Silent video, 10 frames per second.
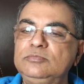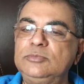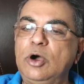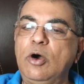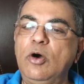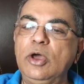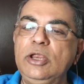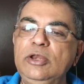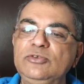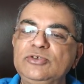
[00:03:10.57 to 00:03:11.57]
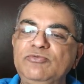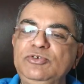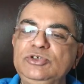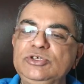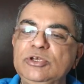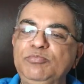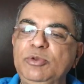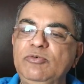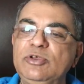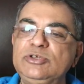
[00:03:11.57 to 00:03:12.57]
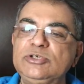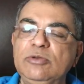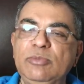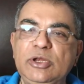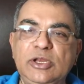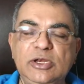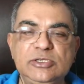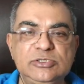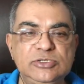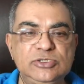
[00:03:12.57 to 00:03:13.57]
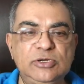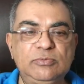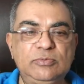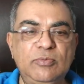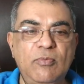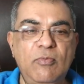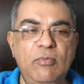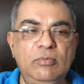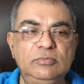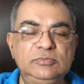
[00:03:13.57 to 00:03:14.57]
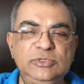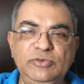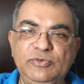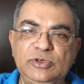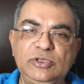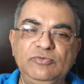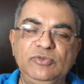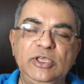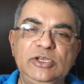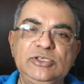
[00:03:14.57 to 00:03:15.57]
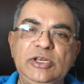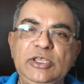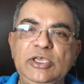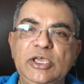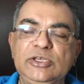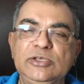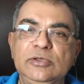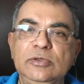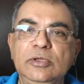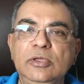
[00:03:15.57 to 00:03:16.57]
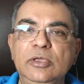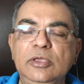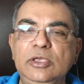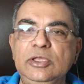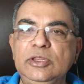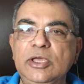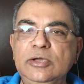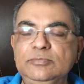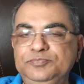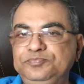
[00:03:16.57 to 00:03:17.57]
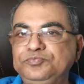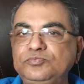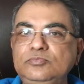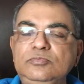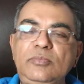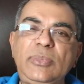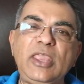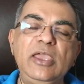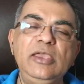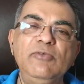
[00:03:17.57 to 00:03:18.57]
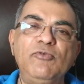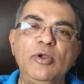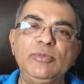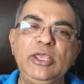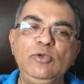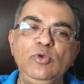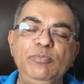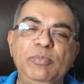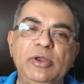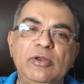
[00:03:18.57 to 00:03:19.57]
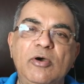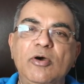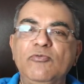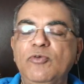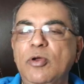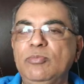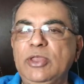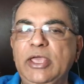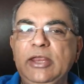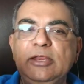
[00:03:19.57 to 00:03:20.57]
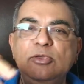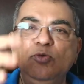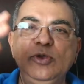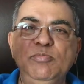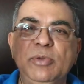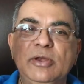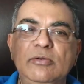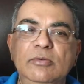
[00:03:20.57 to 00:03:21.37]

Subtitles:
or insufficient prevention maintenance system. If there is a leakage in the from the equipment or from the any equipment,